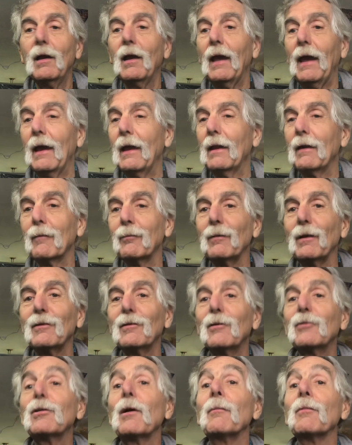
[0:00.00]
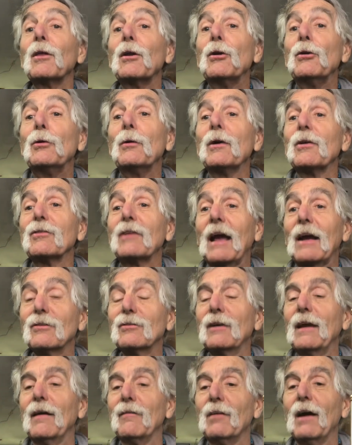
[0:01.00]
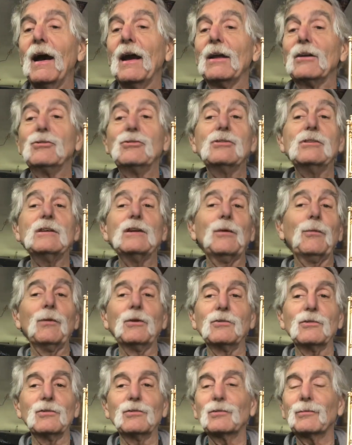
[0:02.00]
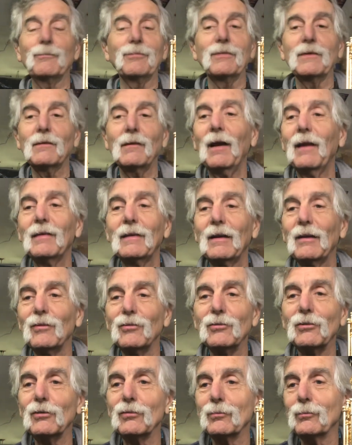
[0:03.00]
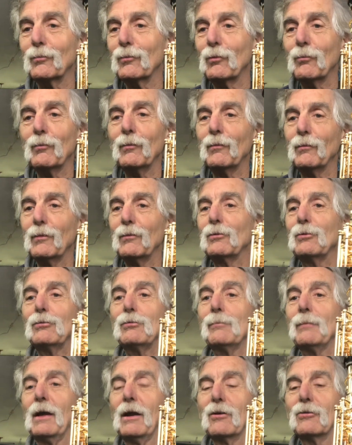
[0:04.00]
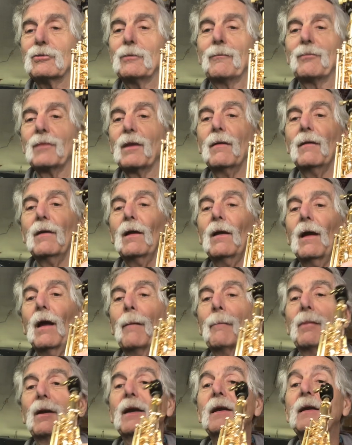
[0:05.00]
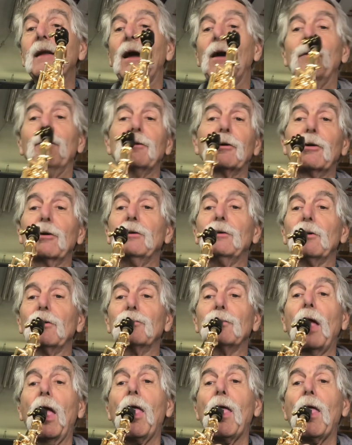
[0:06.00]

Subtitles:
And some of the new ones actually have high G, which is, I think it's just too much. But anyhow, good news.